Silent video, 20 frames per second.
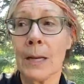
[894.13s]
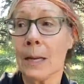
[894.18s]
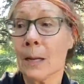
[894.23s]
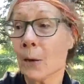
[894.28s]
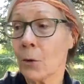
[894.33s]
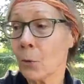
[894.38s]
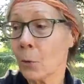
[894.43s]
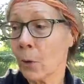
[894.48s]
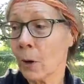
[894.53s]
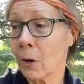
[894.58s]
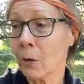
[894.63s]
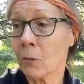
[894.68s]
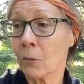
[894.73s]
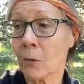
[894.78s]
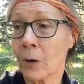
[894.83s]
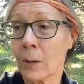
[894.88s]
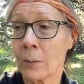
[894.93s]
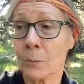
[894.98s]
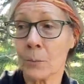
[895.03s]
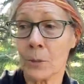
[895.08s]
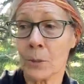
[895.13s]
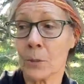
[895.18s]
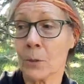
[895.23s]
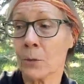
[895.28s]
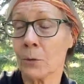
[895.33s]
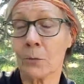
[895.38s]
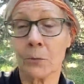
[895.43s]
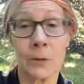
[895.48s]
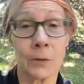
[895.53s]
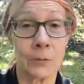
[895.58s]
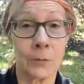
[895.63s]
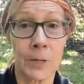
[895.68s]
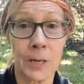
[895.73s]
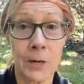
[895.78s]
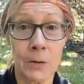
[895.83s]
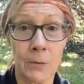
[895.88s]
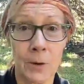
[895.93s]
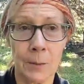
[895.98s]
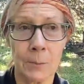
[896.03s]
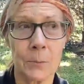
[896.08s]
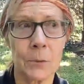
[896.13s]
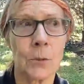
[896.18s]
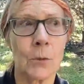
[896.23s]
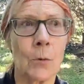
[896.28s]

12 reps to 15 reps,